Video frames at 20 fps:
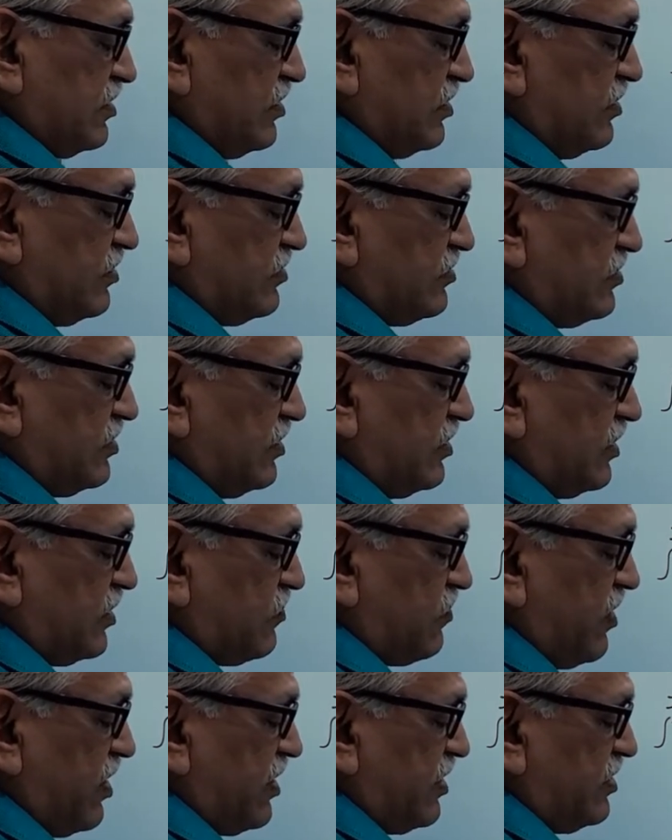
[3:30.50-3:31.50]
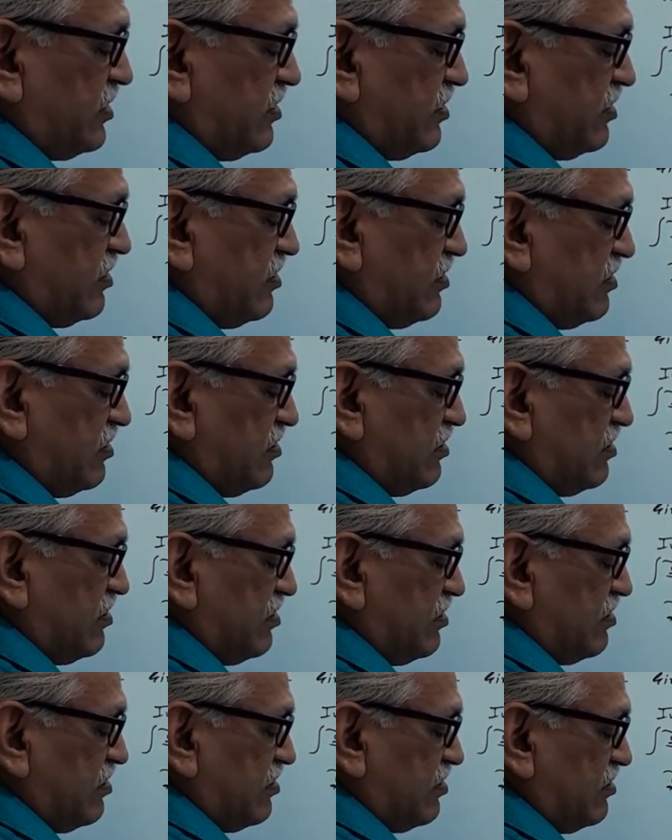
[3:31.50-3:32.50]
is the required
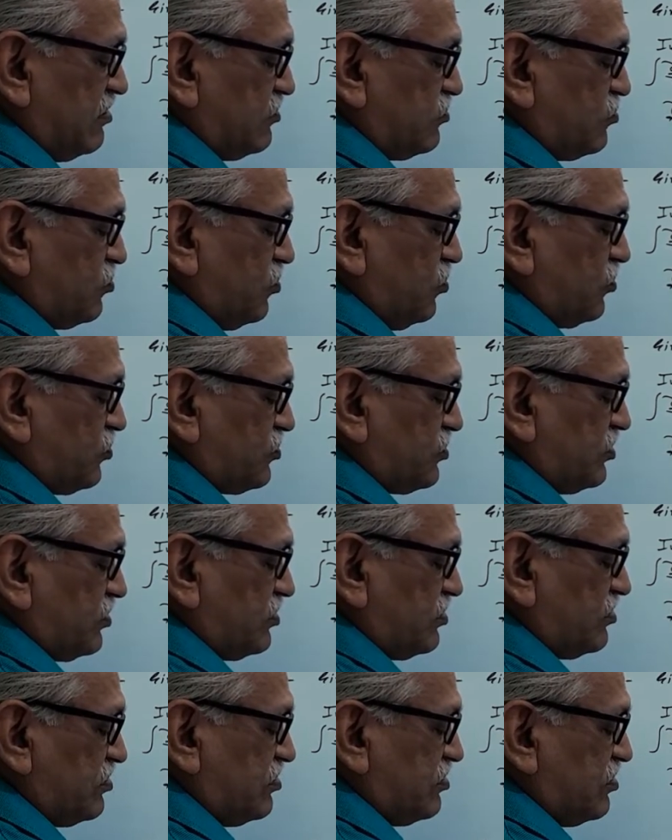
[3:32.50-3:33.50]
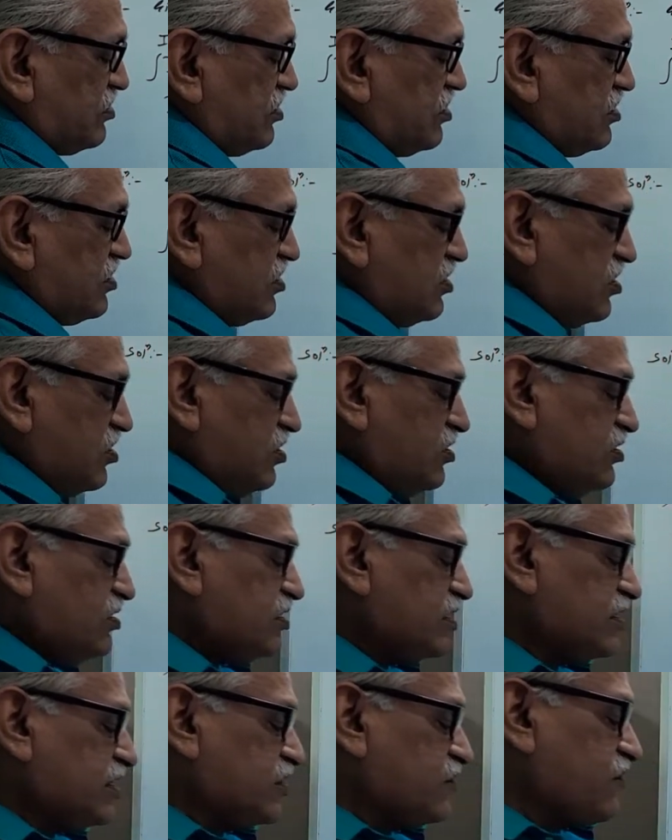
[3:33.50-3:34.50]
solution or
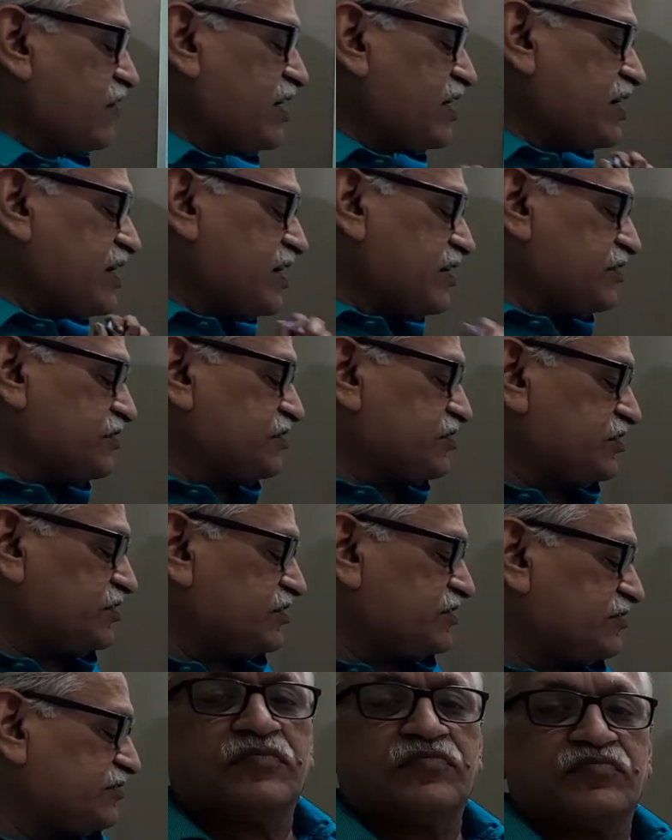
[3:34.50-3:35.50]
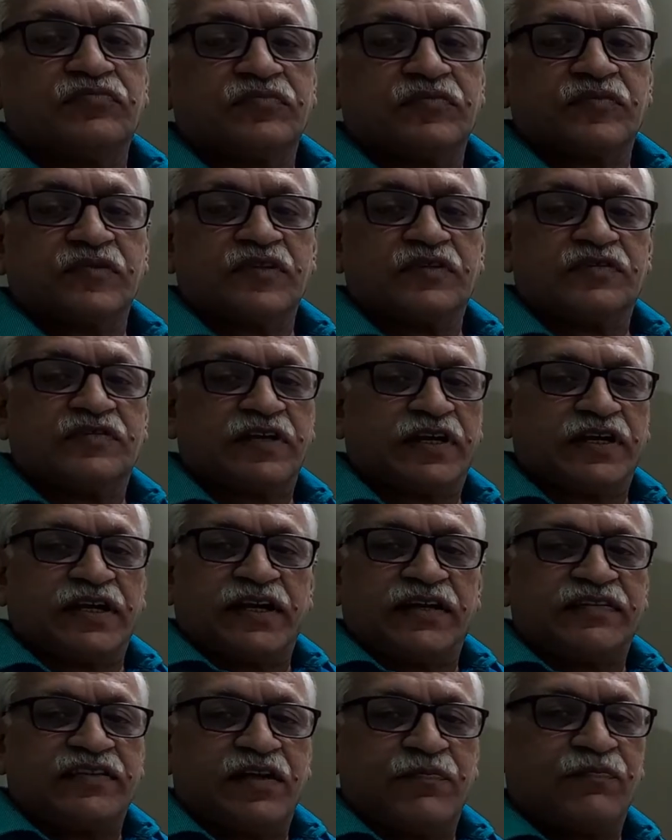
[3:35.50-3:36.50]
a required answer. Second
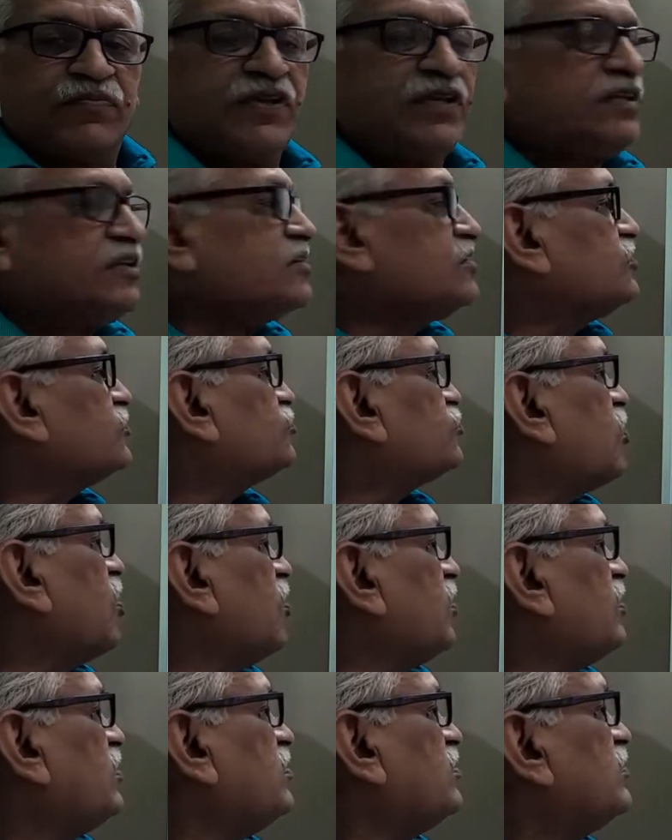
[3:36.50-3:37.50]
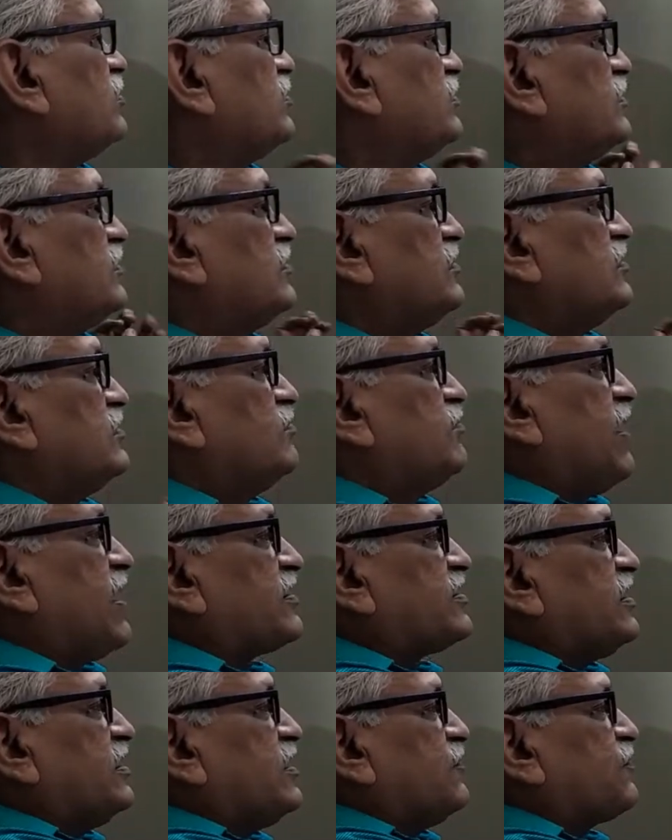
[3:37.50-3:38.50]
example, solve
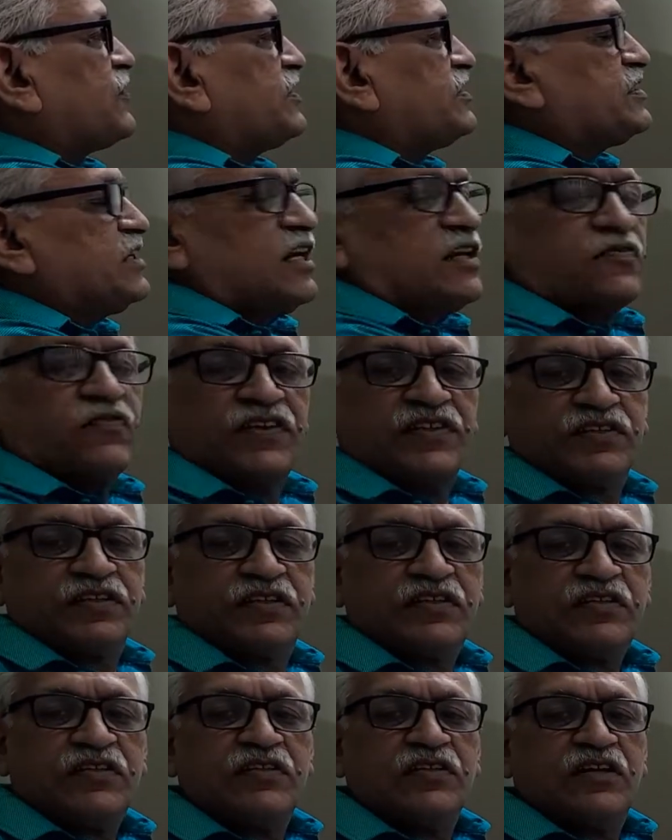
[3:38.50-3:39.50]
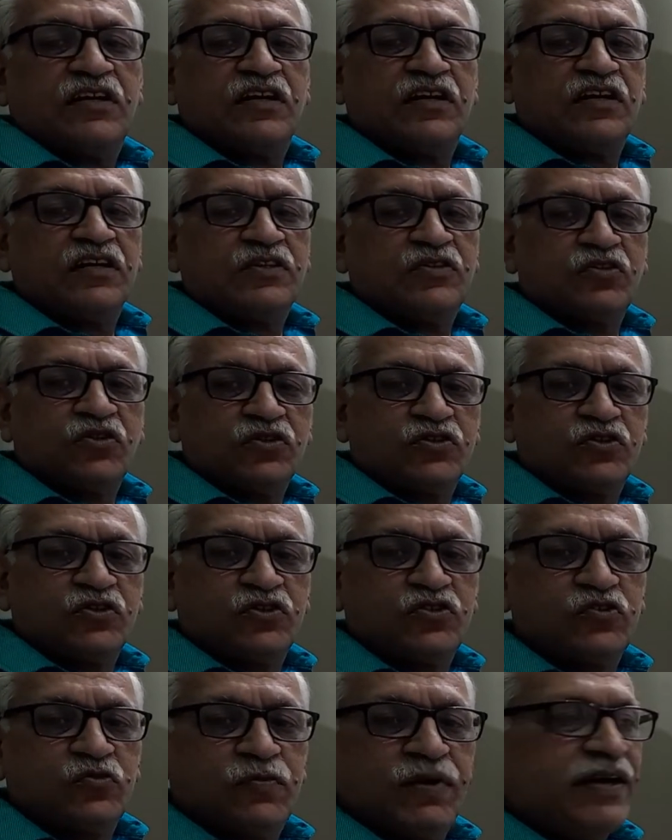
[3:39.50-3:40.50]
partial differential equation dou
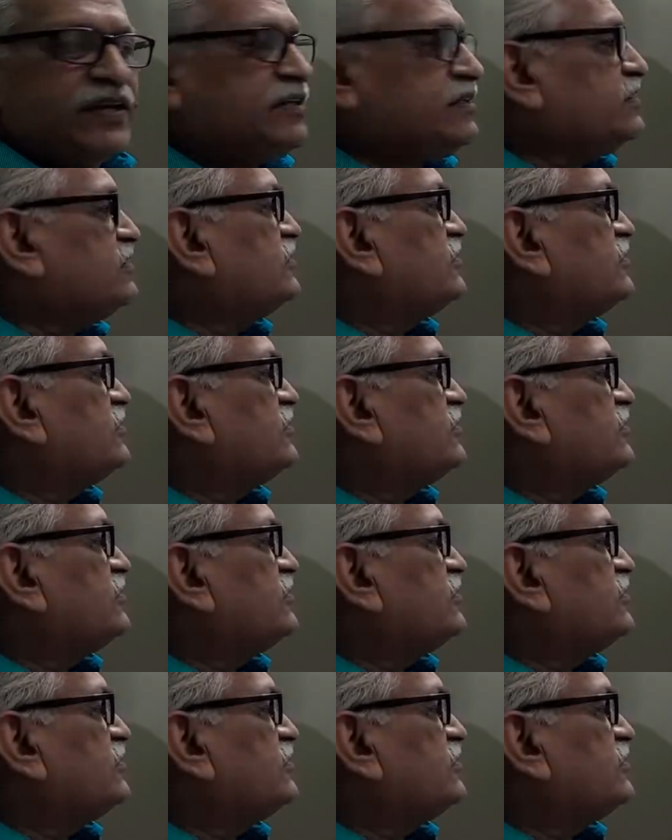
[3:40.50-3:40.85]
2u by